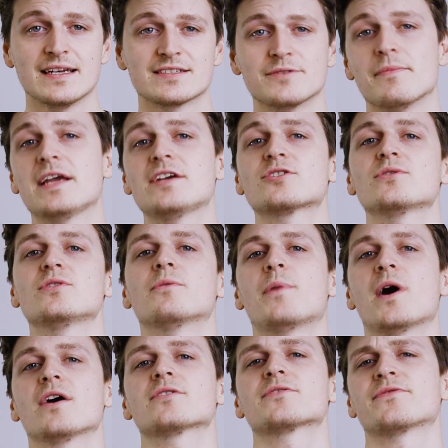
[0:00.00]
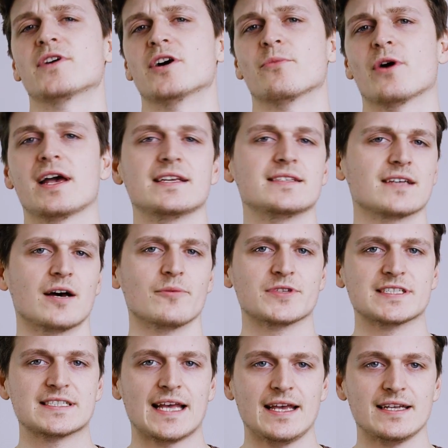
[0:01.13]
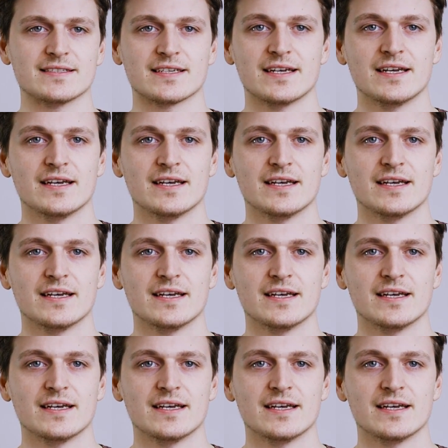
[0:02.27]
to make sure your BIOS firmware is up to date.